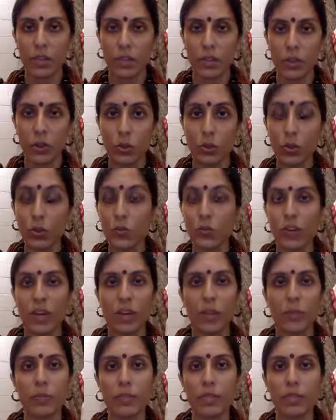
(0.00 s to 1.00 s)
good
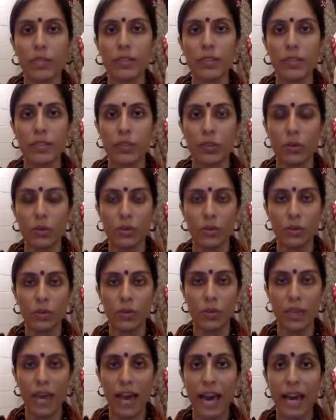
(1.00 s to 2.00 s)
families, you know,
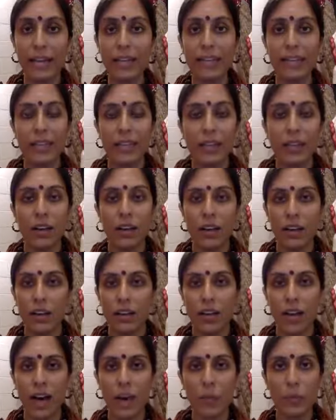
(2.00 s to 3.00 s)
we had
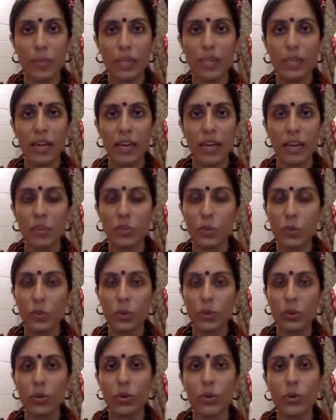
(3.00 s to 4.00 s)
happy lives, quote
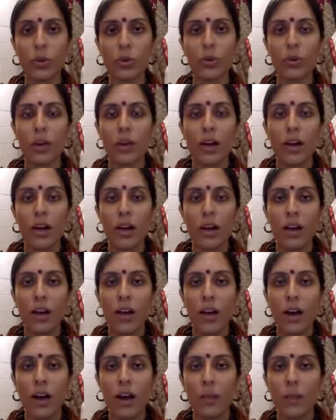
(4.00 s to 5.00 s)
unquote,
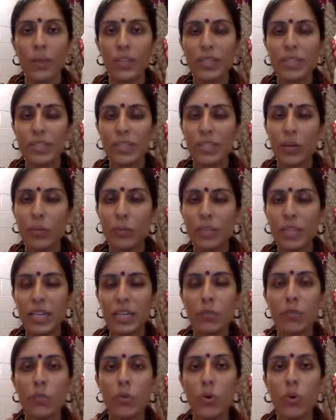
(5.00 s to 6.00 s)
but
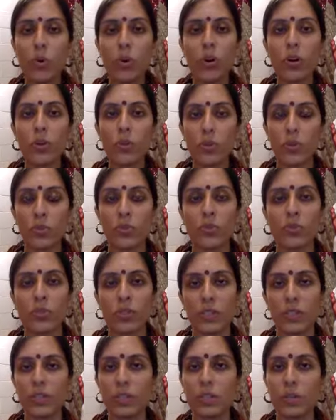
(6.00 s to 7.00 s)
something more was
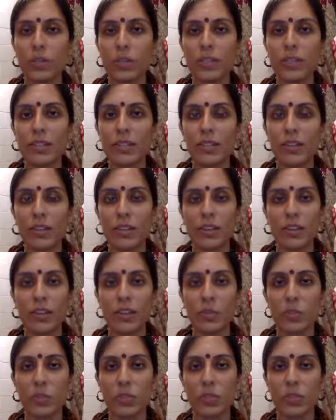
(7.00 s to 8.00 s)
revealed to us in our
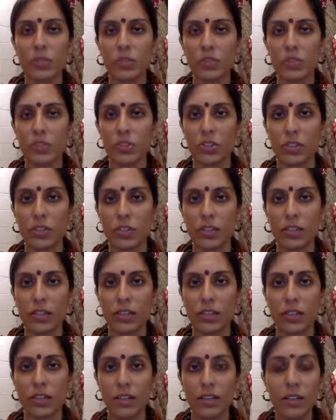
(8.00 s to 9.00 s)
spiritual journey.
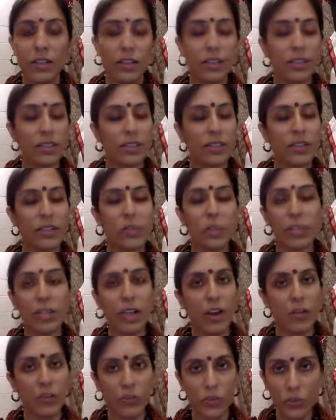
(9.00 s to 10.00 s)
Now, does that mean
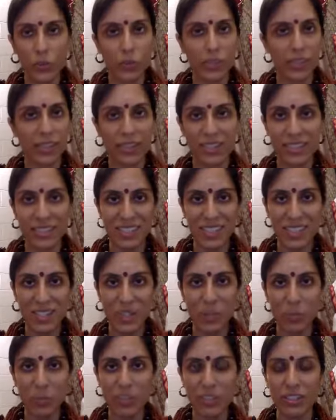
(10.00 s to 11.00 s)
everyone has to take
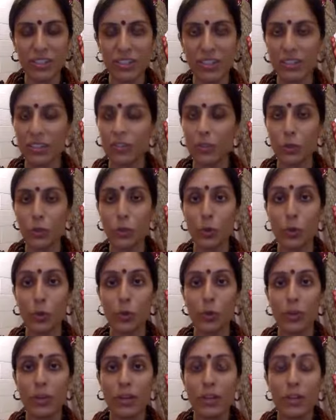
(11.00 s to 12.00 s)
up sannyas? No.
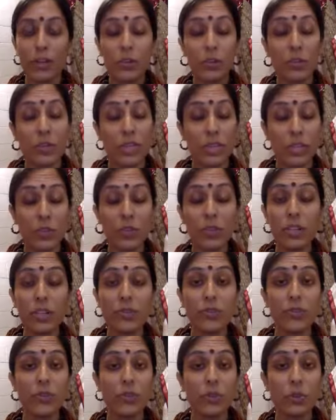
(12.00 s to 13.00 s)
So even
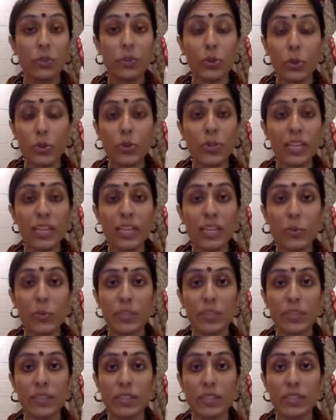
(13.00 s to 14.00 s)
if you don't take up
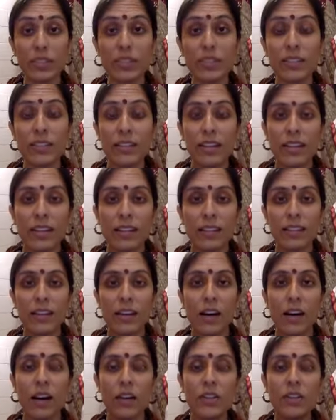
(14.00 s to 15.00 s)
sannyas, the
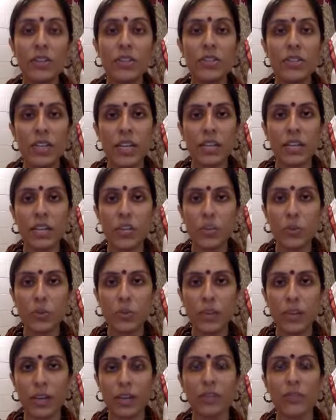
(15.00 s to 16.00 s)
understanding you
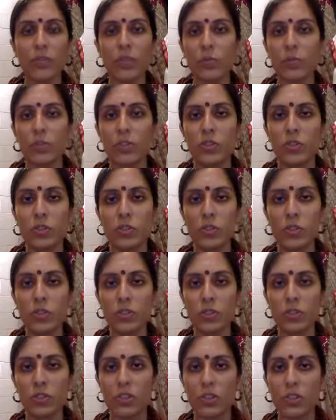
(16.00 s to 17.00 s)
get from your spiritual
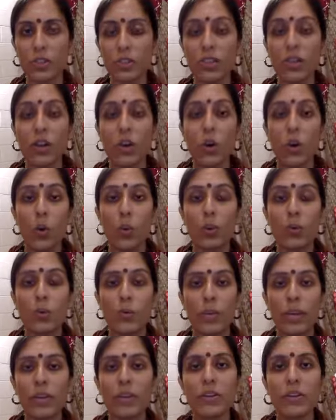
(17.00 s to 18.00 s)
journey will
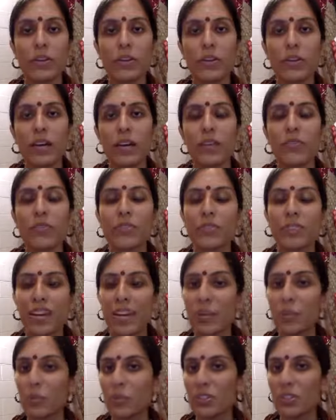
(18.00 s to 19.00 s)
make your life
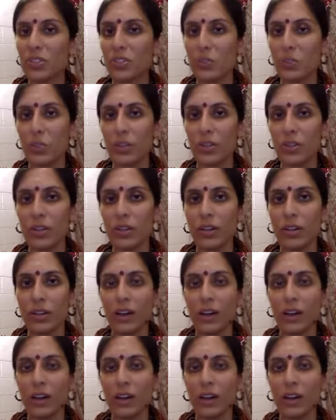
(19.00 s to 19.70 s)
that much sweeter